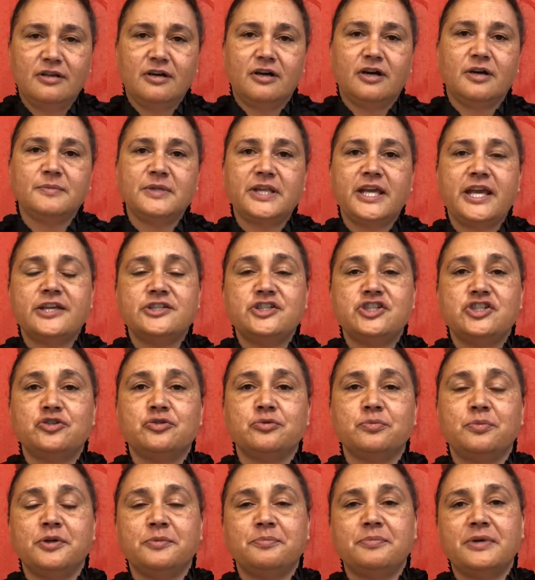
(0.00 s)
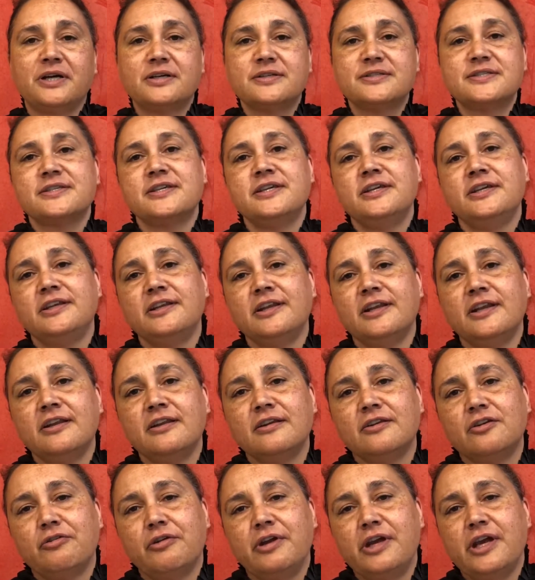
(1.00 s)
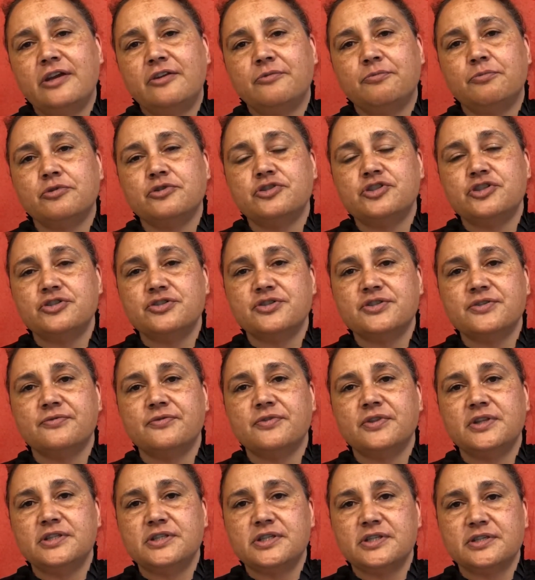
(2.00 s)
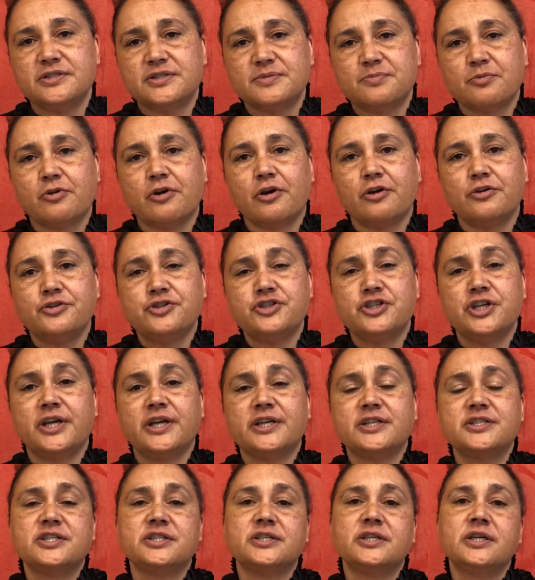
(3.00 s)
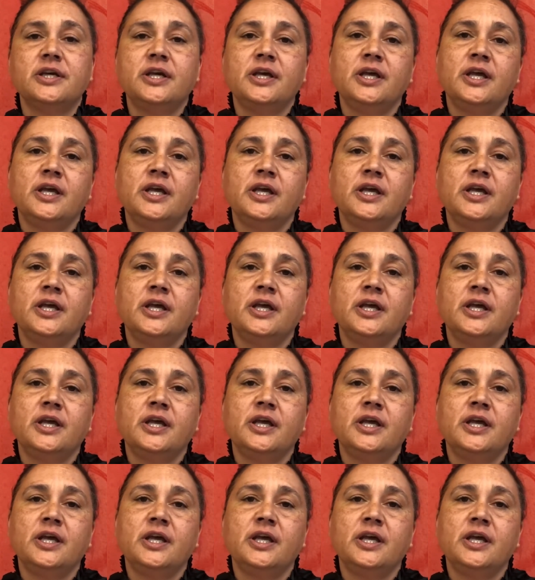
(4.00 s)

I'm Leanne Tjunypa Buckskin, creative producer for the Diggers Project.